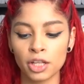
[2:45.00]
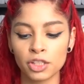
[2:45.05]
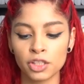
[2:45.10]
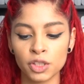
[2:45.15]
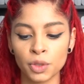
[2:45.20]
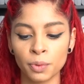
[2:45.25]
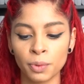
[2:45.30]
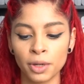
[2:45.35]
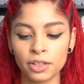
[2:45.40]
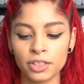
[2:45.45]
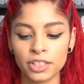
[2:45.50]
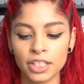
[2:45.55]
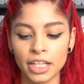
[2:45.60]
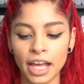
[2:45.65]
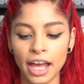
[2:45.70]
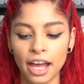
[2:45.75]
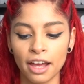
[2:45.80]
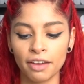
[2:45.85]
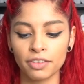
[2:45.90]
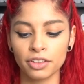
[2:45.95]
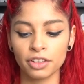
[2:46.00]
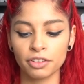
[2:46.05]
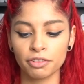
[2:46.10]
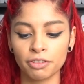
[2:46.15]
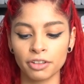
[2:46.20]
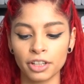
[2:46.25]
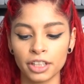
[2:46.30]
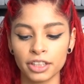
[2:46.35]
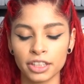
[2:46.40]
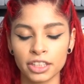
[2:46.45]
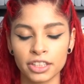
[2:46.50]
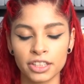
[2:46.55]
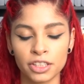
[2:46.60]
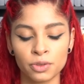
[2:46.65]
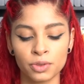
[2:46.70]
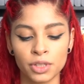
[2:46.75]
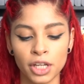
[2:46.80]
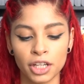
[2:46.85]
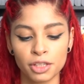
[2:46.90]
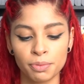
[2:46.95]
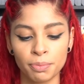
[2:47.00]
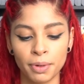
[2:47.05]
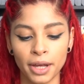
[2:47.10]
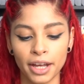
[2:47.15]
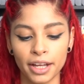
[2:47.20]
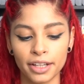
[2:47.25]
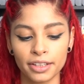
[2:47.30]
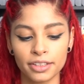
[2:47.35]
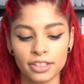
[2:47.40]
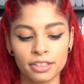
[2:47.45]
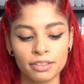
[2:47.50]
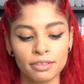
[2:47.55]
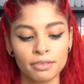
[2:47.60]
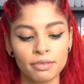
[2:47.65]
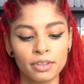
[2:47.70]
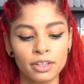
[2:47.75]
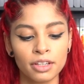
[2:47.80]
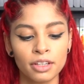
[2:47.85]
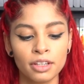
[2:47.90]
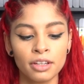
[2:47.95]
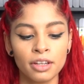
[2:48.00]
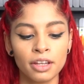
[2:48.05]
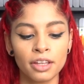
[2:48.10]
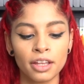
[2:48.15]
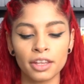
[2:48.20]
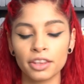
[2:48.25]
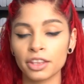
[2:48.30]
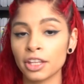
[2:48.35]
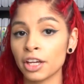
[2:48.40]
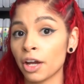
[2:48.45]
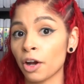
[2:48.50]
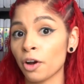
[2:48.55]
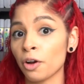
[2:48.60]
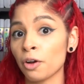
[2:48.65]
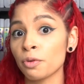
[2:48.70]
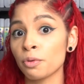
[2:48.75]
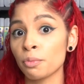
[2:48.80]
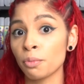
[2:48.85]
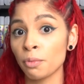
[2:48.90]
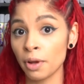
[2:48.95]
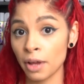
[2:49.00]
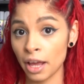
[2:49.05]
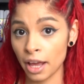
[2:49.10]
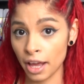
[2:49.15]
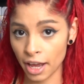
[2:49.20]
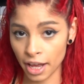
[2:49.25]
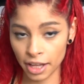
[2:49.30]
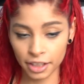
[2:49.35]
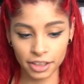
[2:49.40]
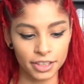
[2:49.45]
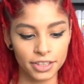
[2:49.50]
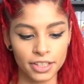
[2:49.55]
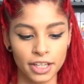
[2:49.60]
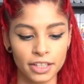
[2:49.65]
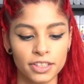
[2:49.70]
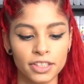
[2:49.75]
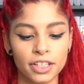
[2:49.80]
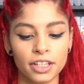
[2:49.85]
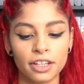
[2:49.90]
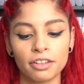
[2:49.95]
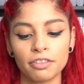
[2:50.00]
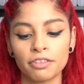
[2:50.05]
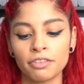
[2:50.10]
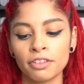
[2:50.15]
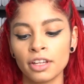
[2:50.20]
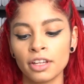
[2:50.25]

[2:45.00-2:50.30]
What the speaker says: squares they have in the front, these two touch pads. They are hella sensitive.